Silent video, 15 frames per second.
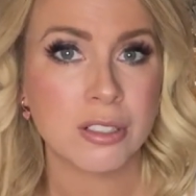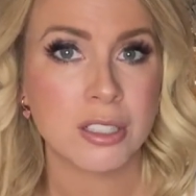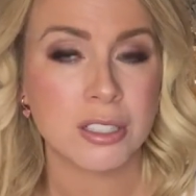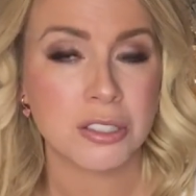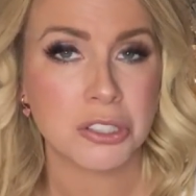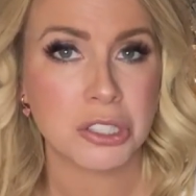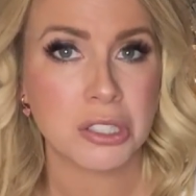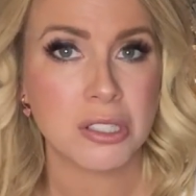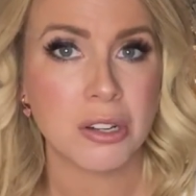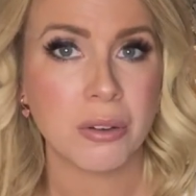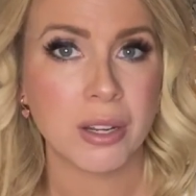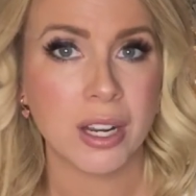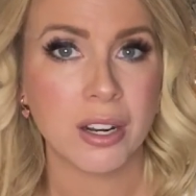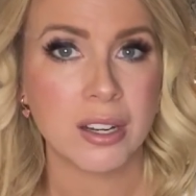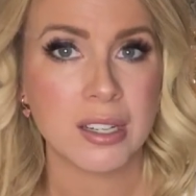There's just no
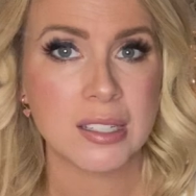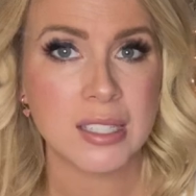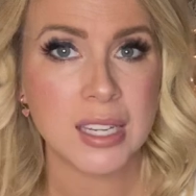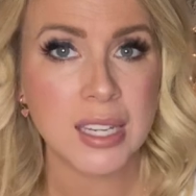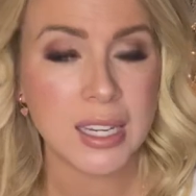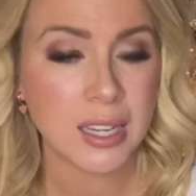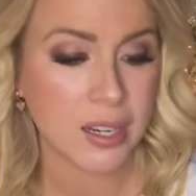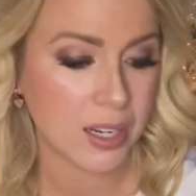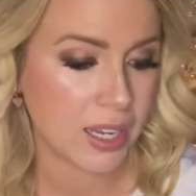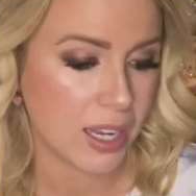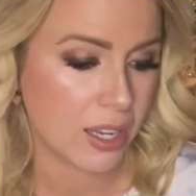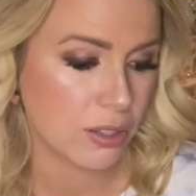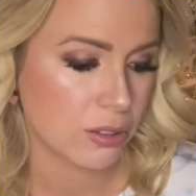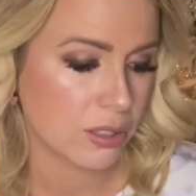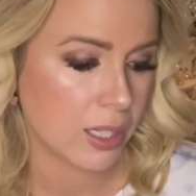guarantee on
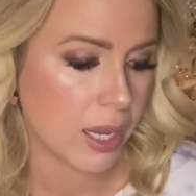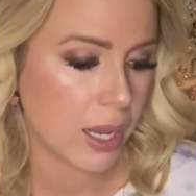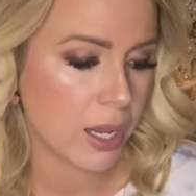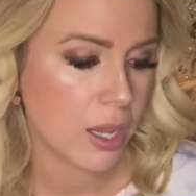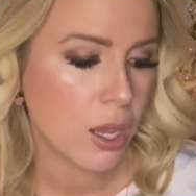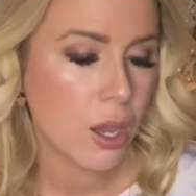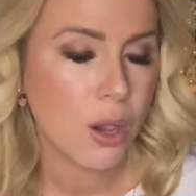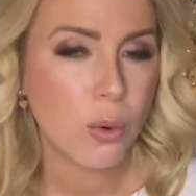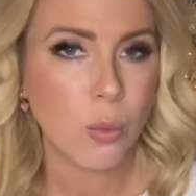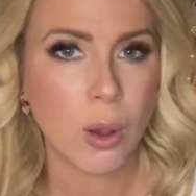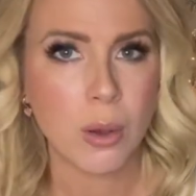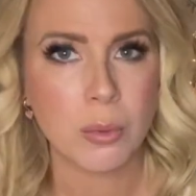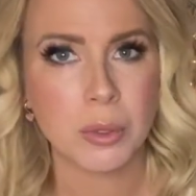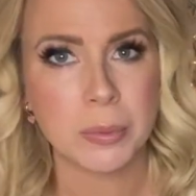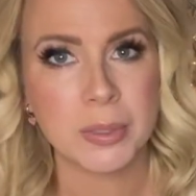Candle Day
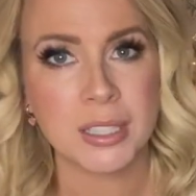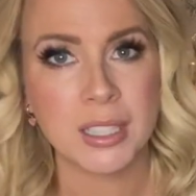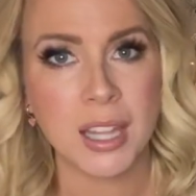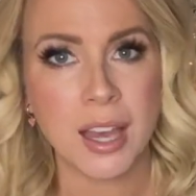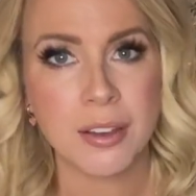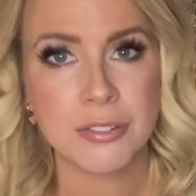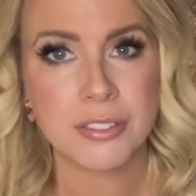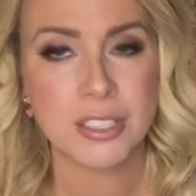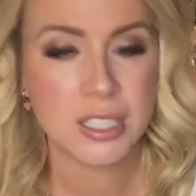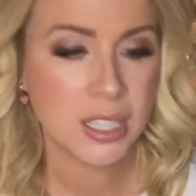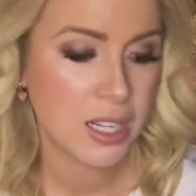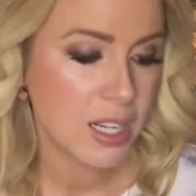what will be left